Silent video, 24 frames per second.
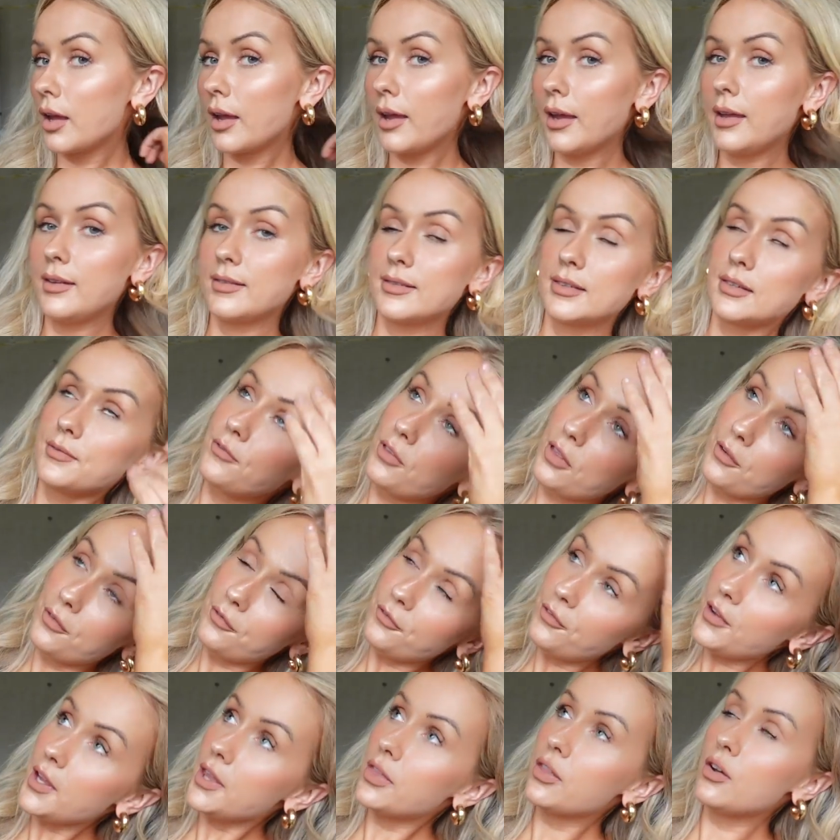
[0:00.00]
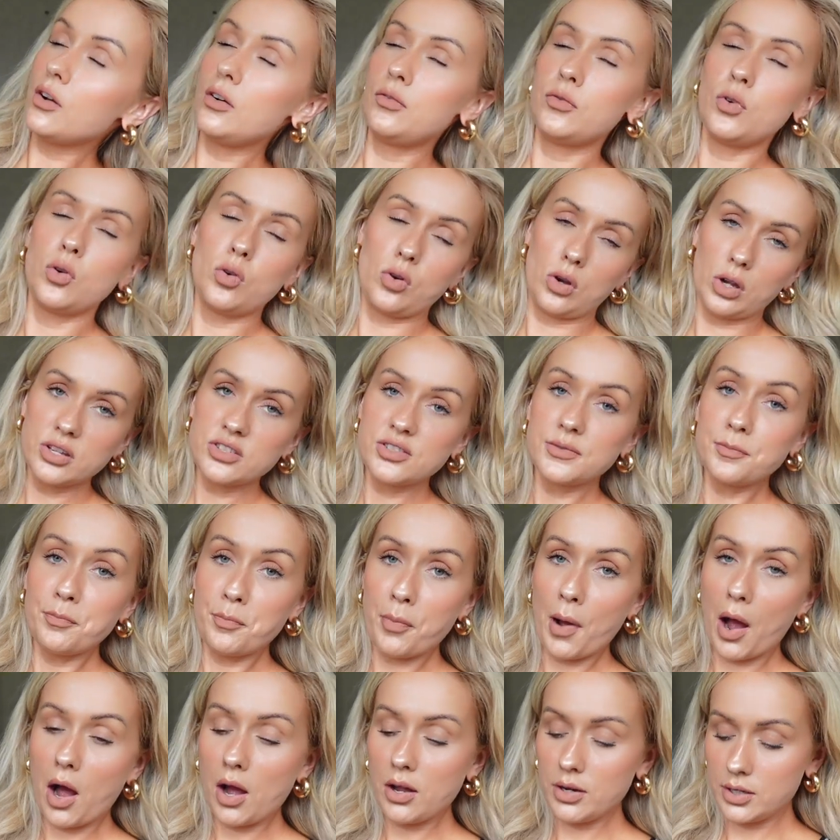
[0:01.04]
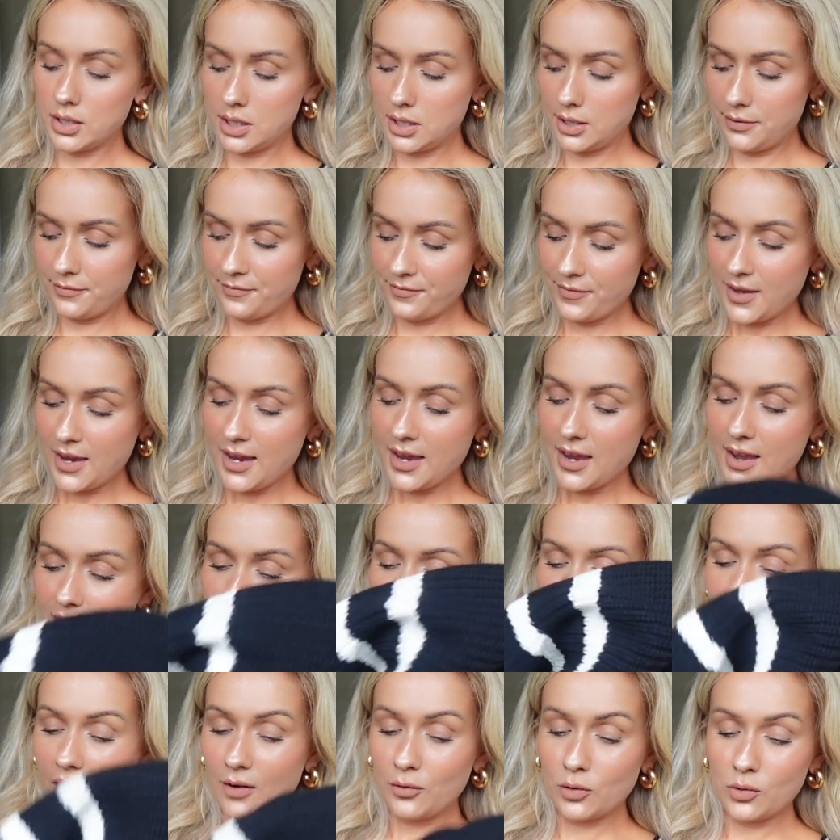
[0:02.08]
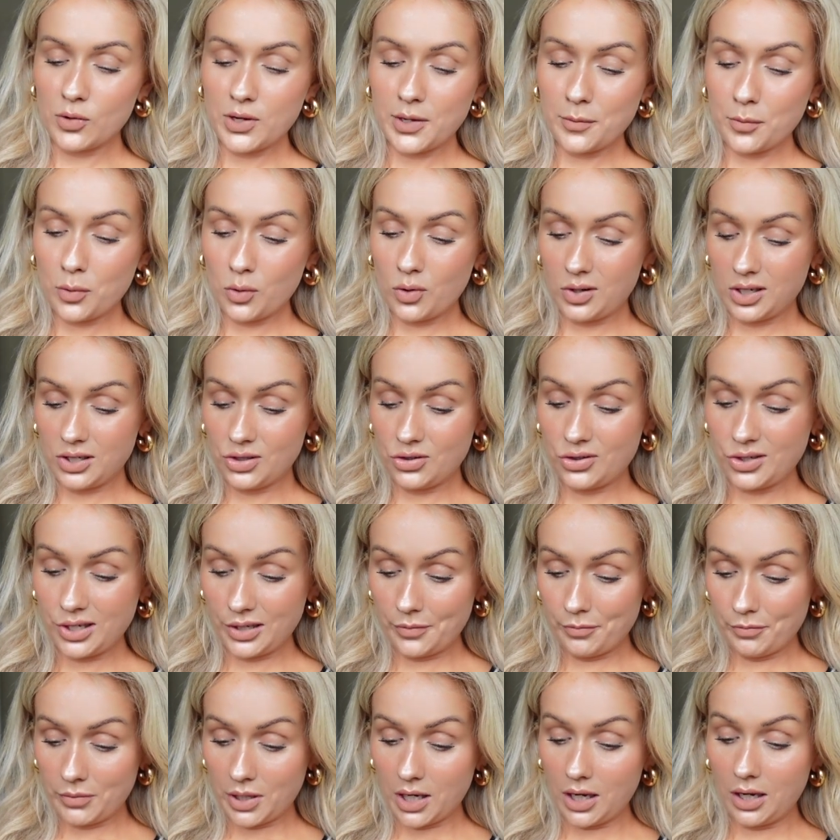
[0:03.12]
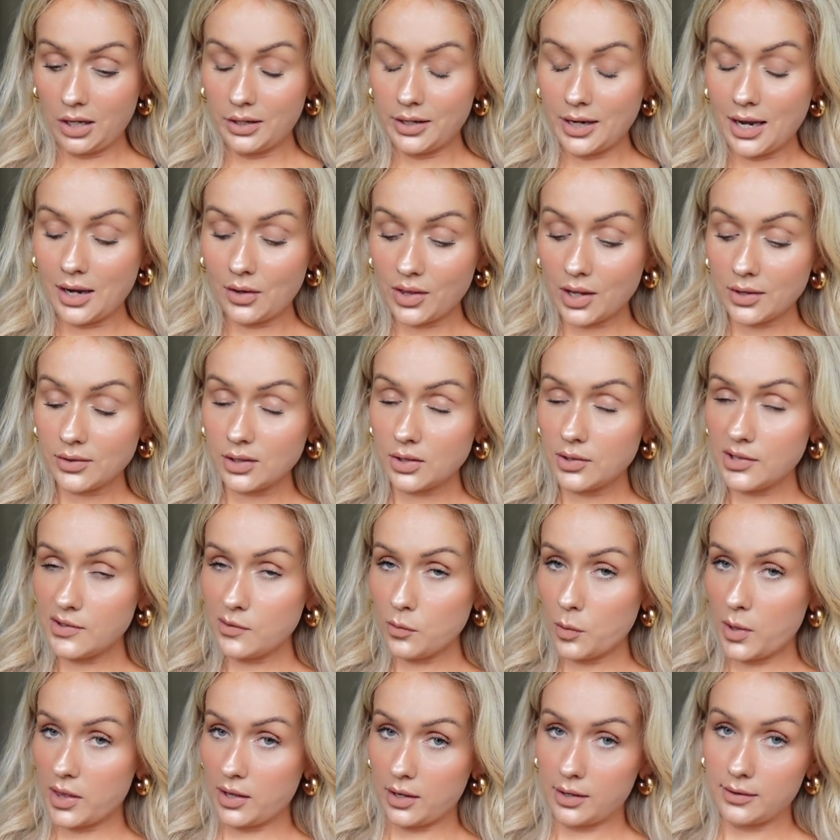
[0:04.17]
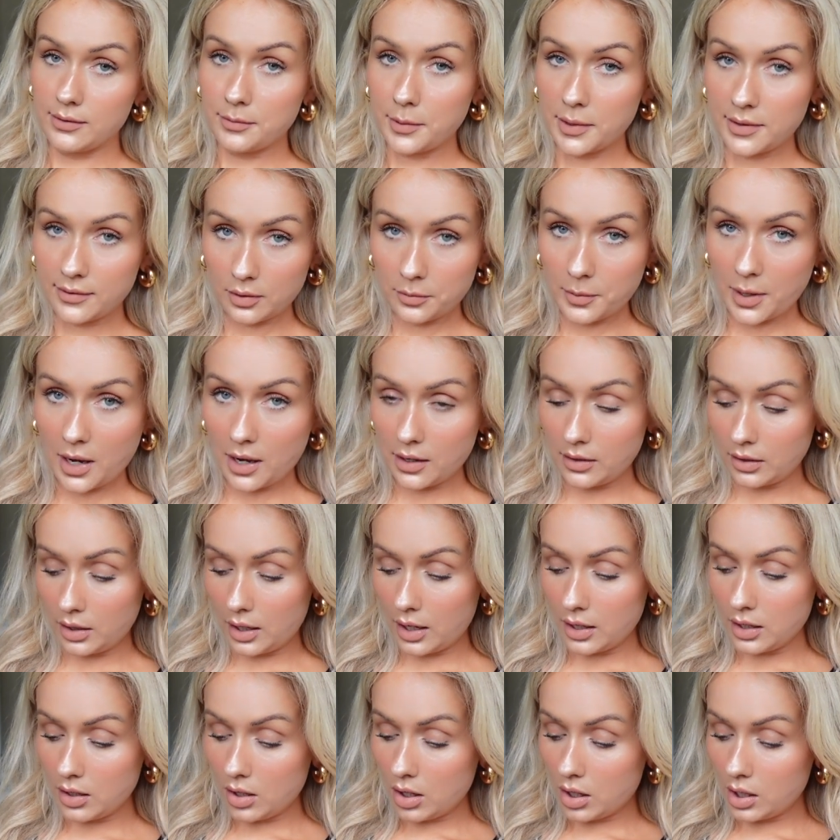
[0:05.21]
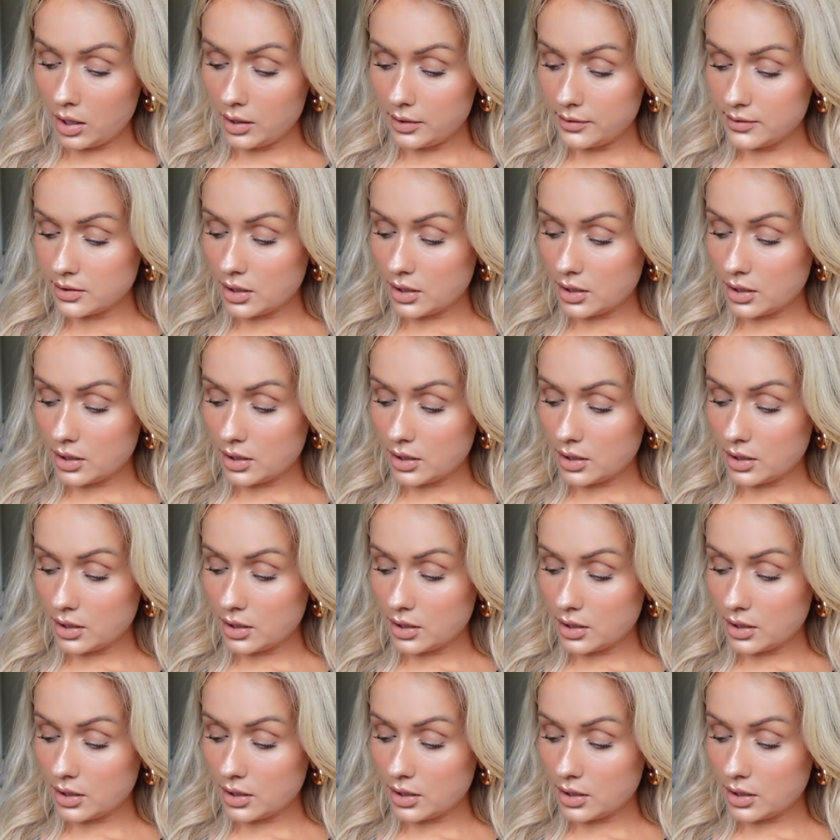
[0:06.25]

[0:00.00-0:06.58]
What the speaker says: It's the 5th of August, but I've already bought a jumper. Now that's because the weather has been so bad, okay guys?